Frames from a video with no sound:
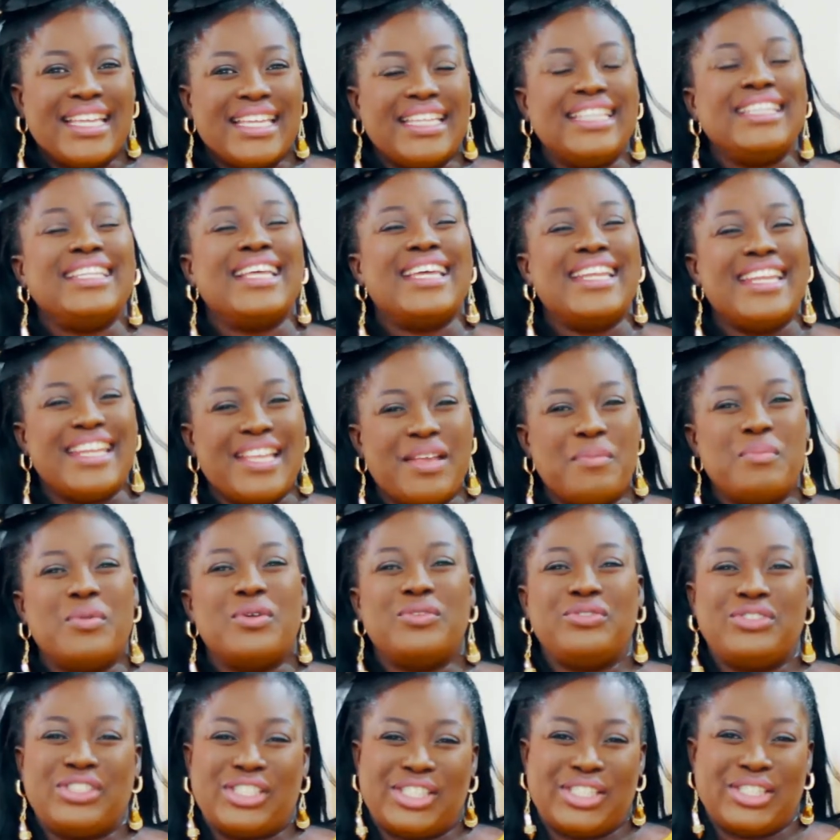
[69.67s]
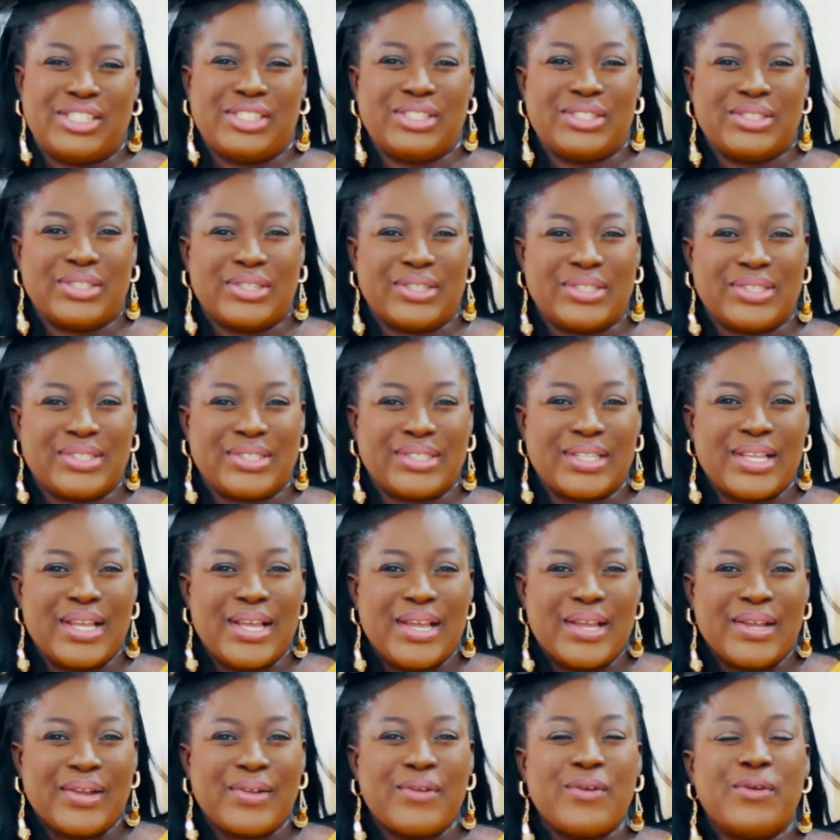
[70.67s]
In the name of Jesus,
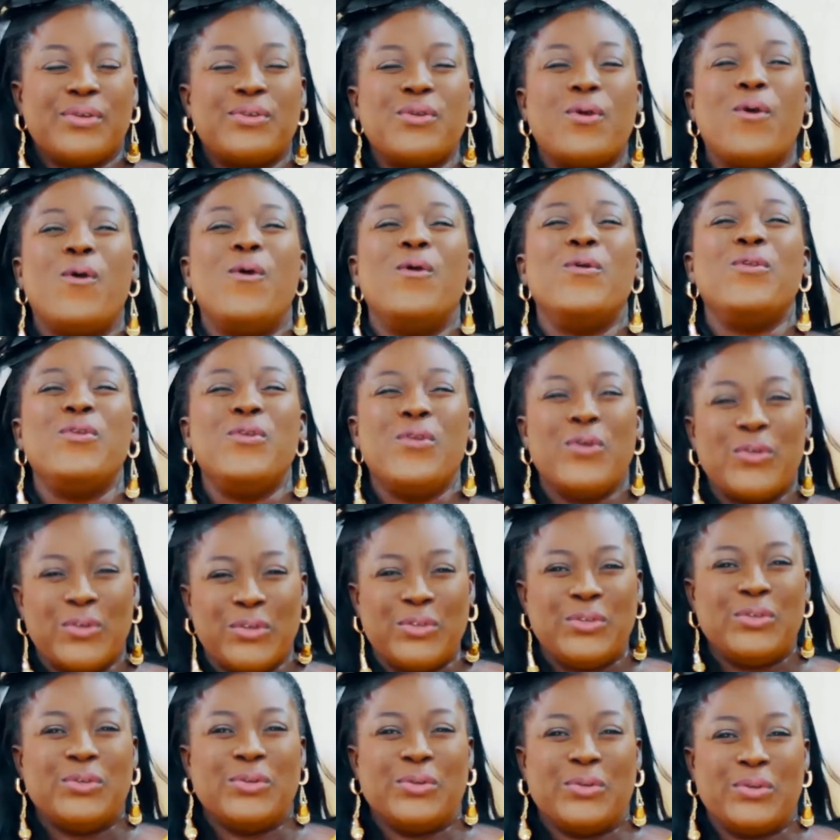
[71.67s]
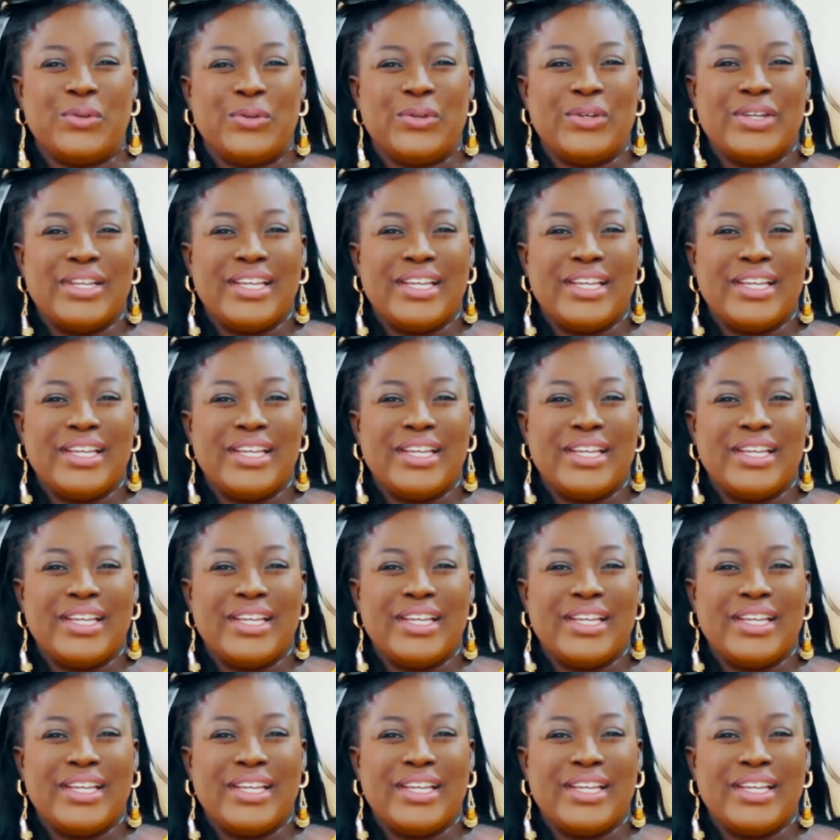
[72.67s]
God honor you.